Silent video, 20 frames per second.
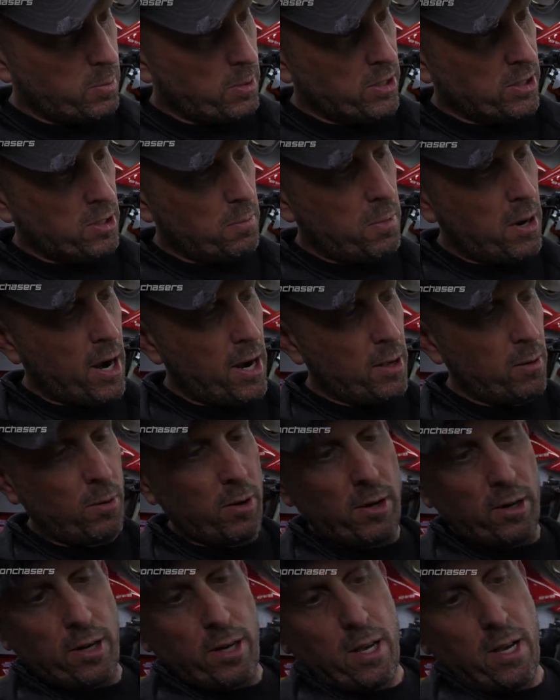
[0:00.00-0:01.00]
piece of
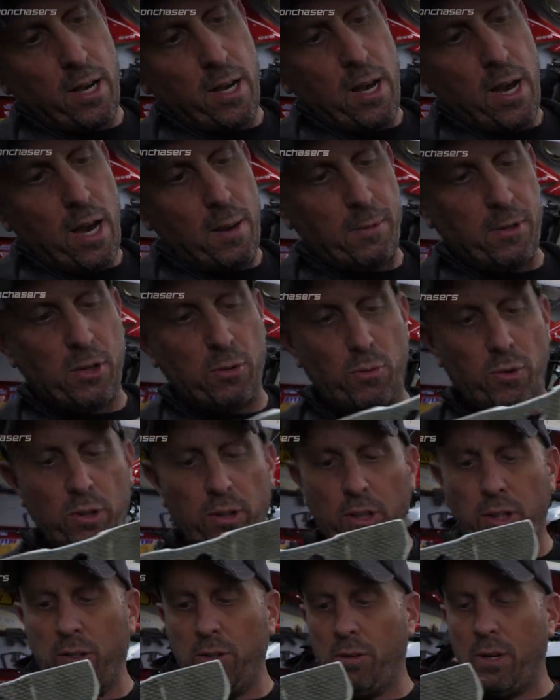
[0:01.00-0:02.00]
bodywork. I mean, you
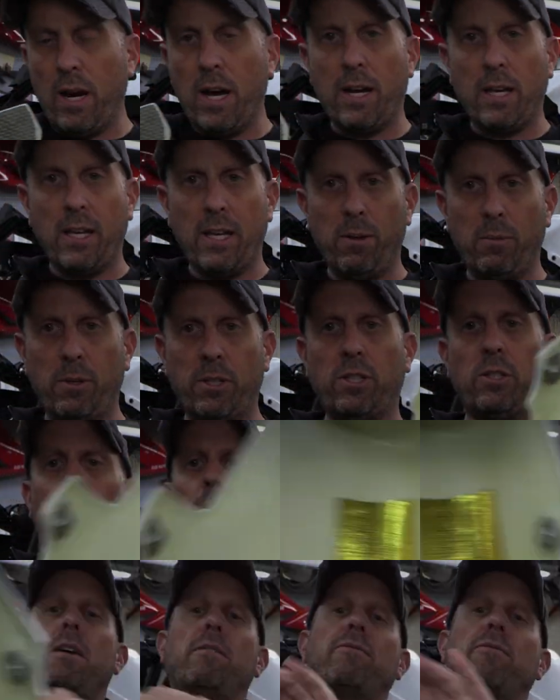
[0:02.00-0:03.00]
really do kind of get what you
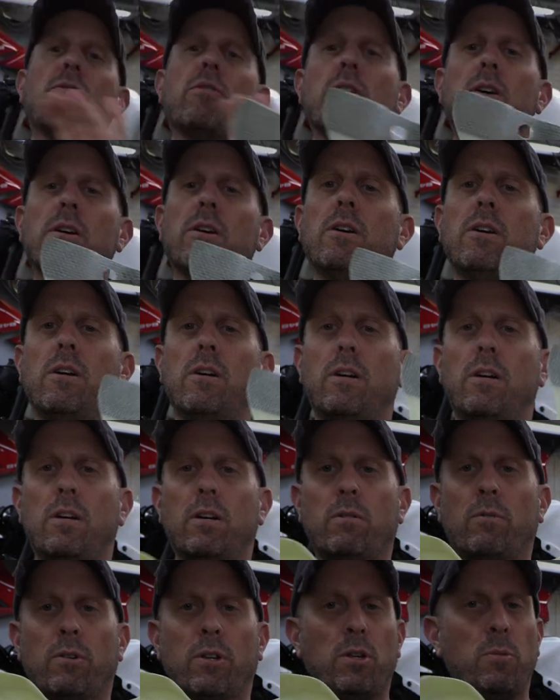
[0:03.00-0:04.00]
pay for
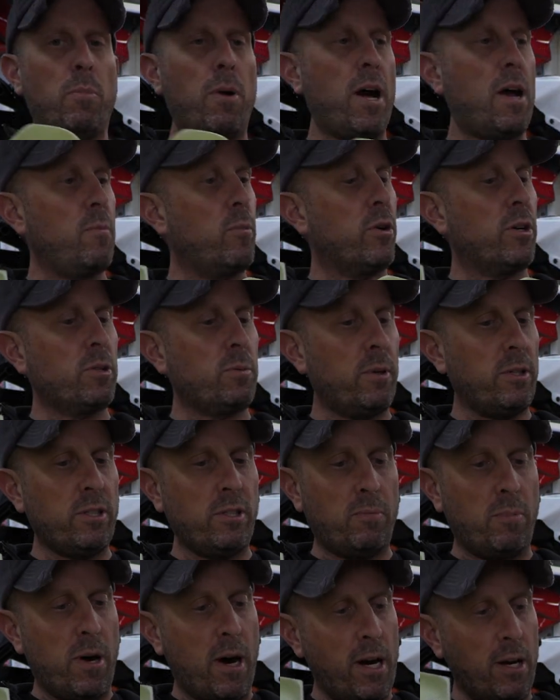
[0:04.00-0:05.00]
when you buy more
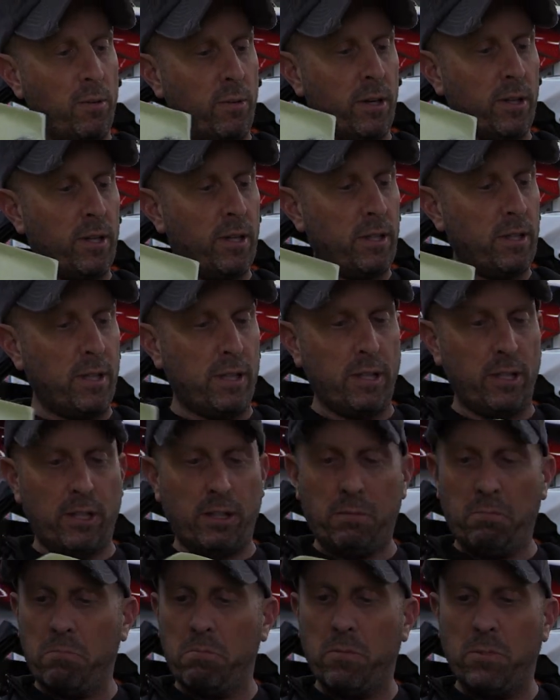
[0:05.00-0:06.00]
expensive bodywork. This
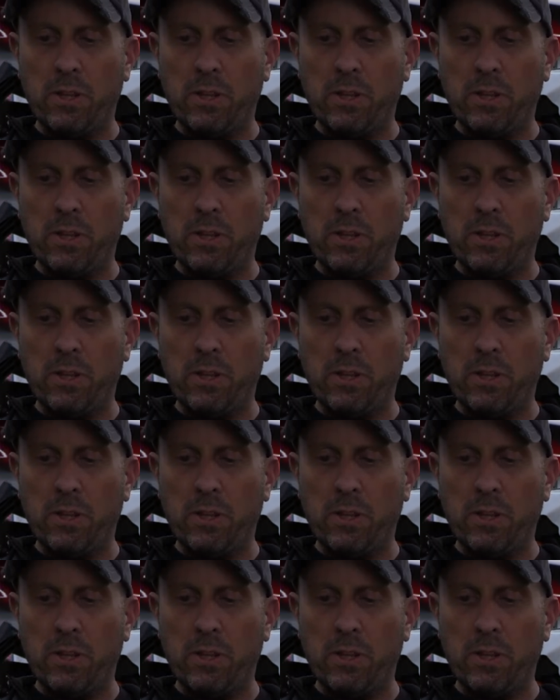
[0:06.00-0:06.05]
is